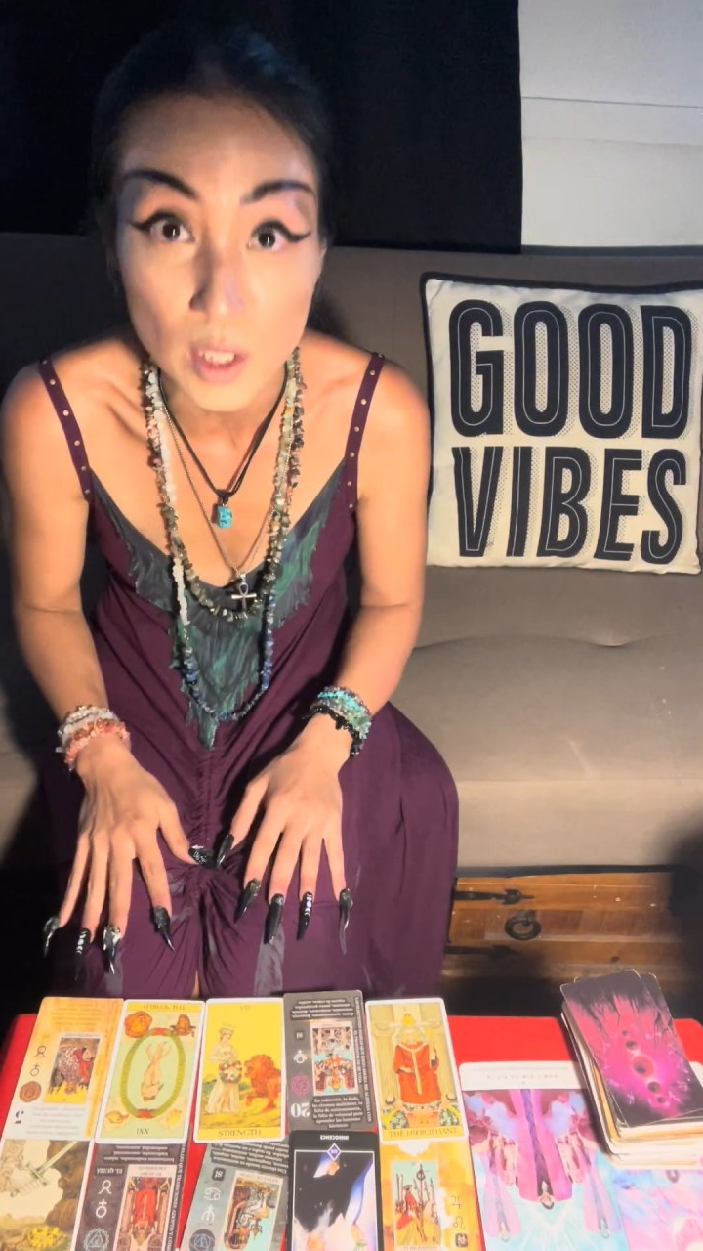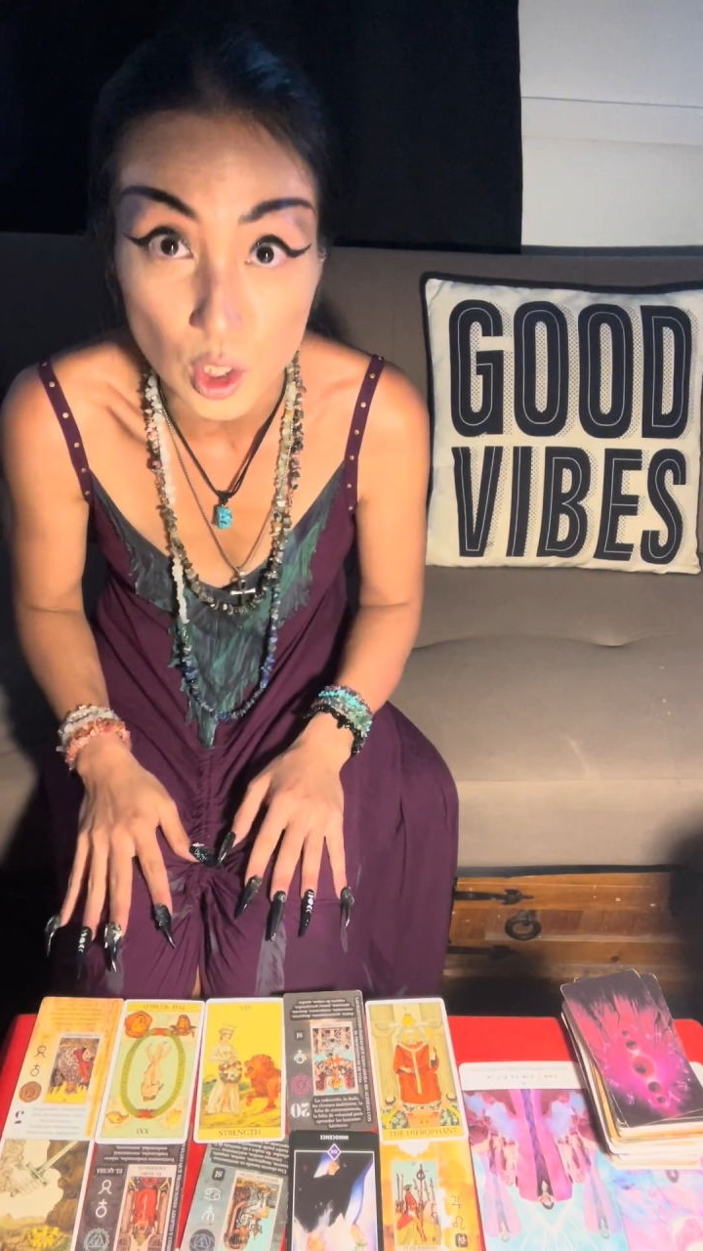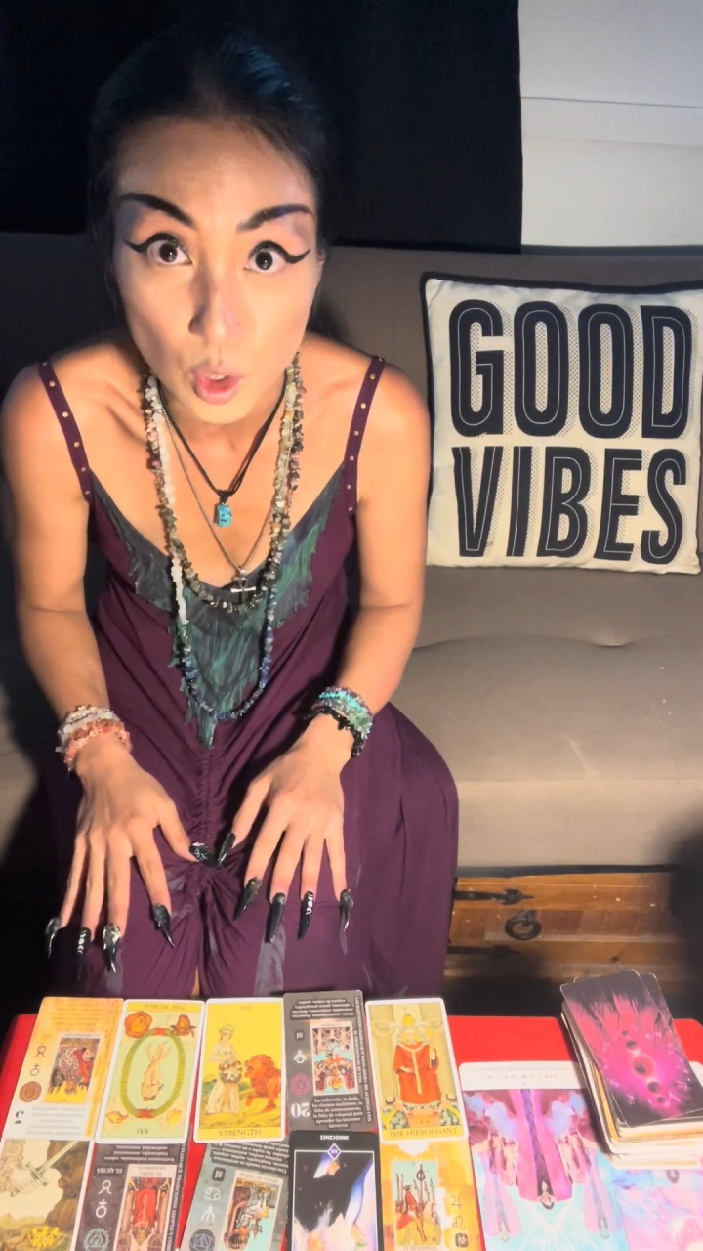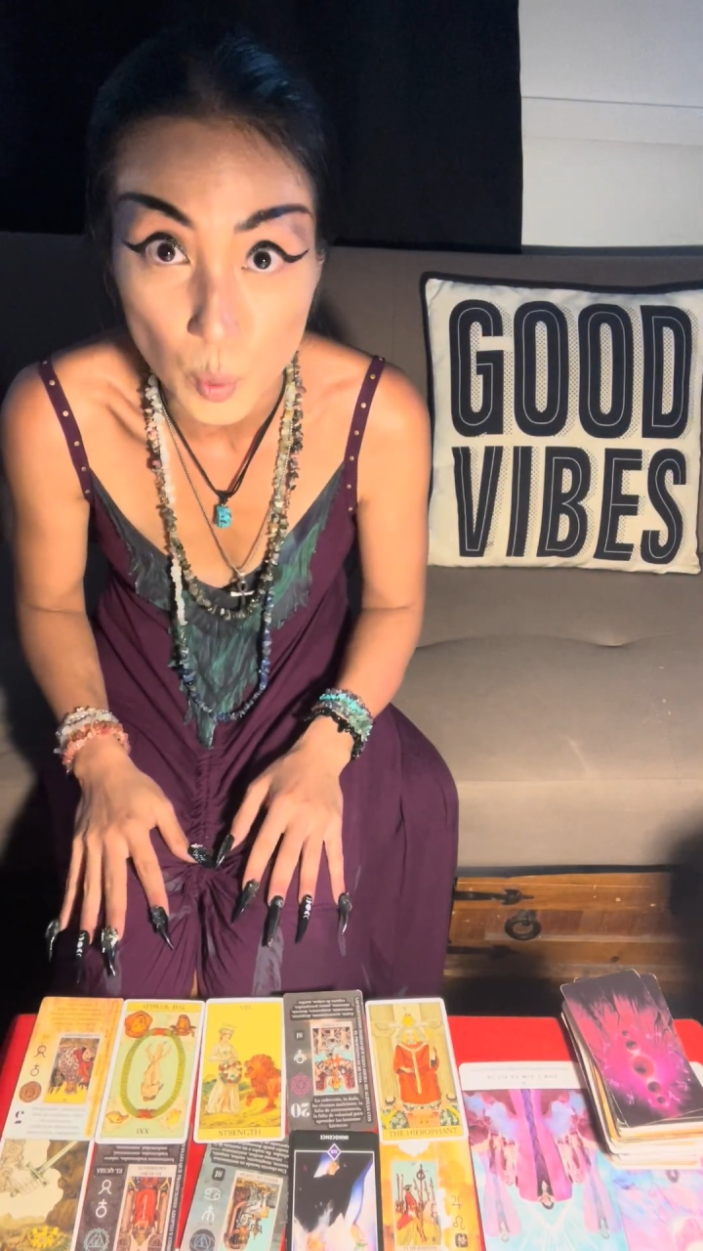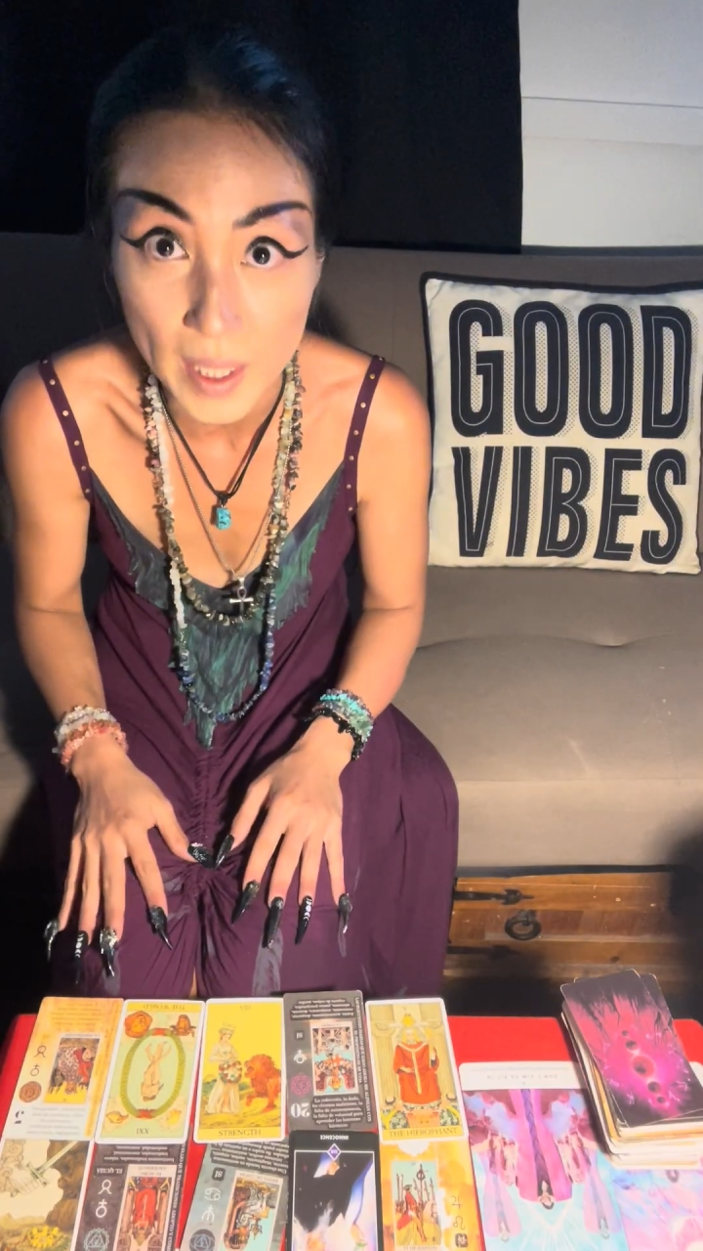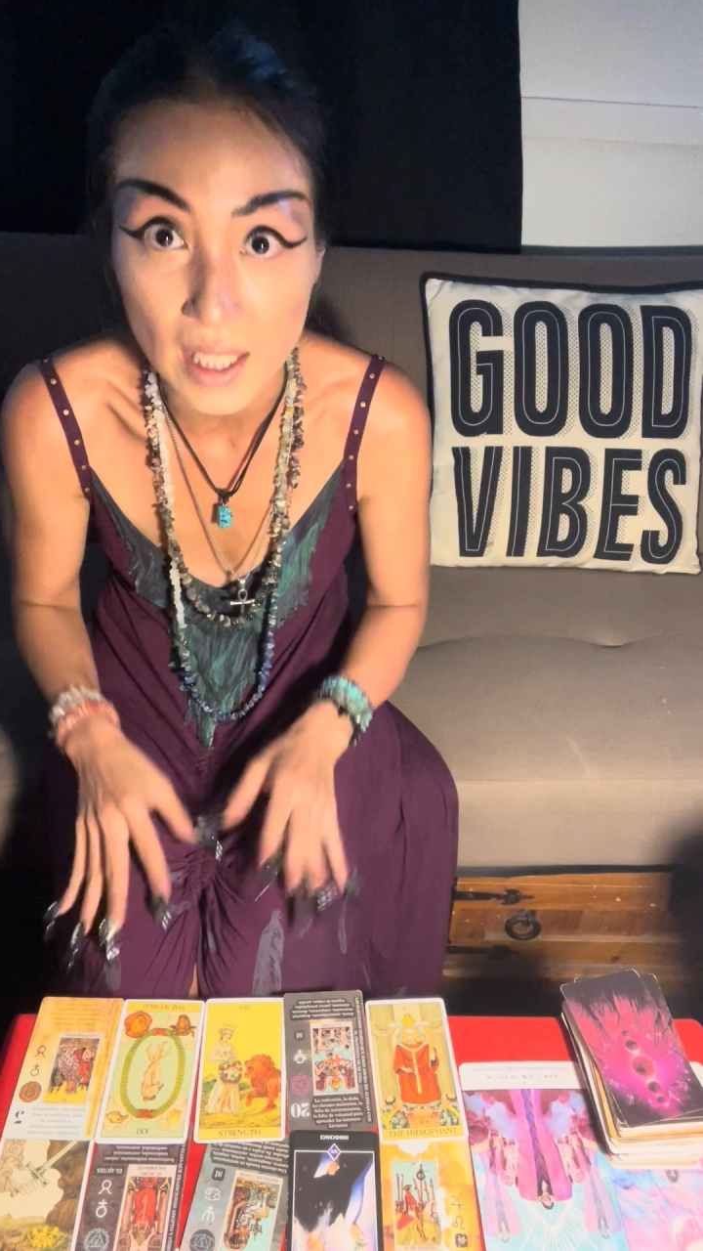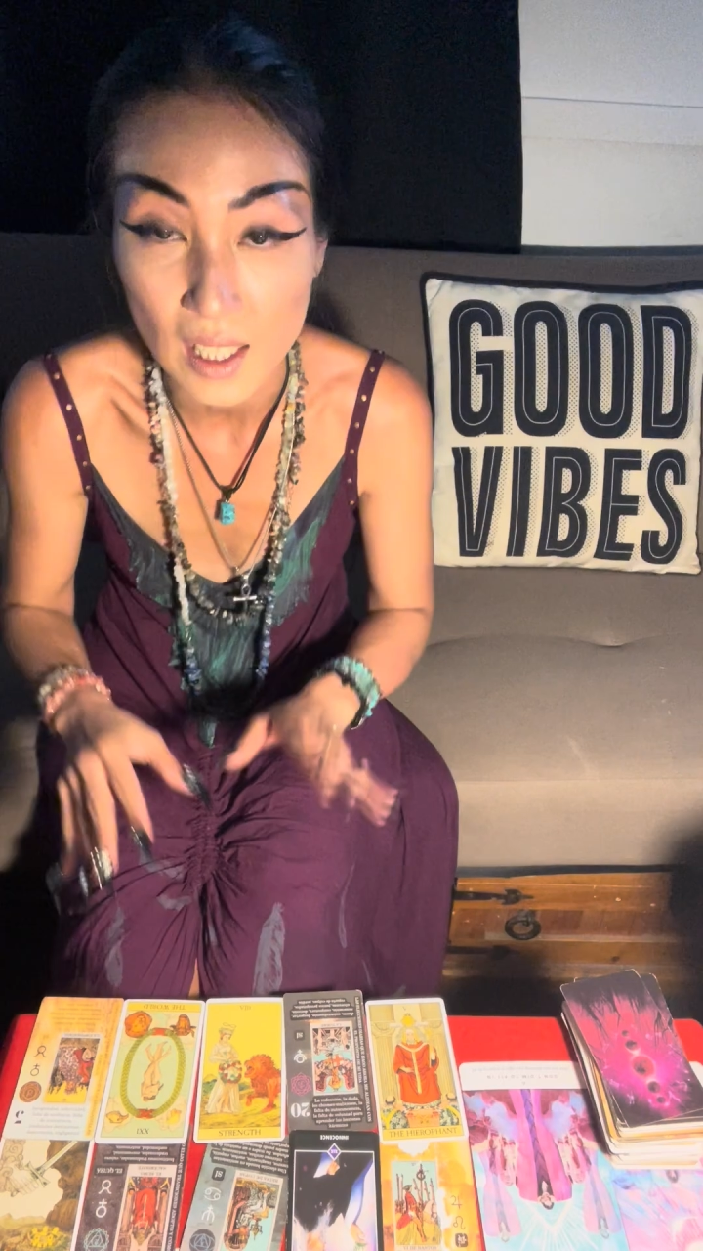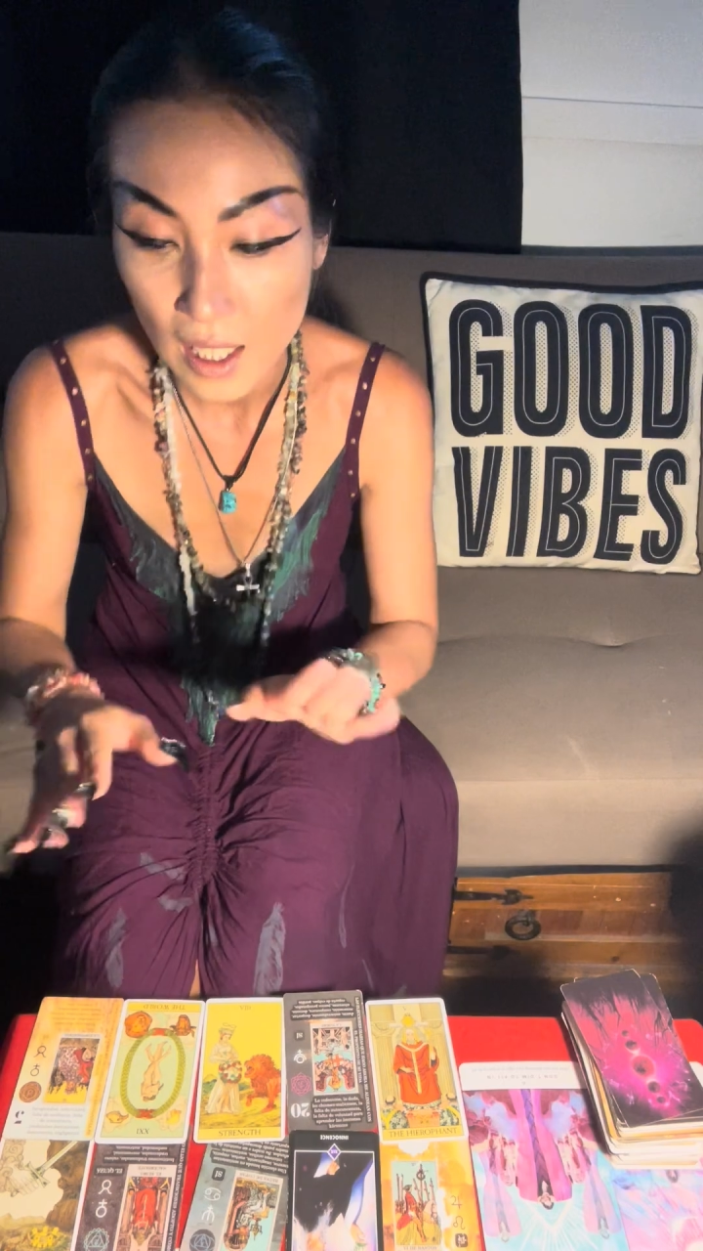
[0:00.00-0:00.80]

you're doing.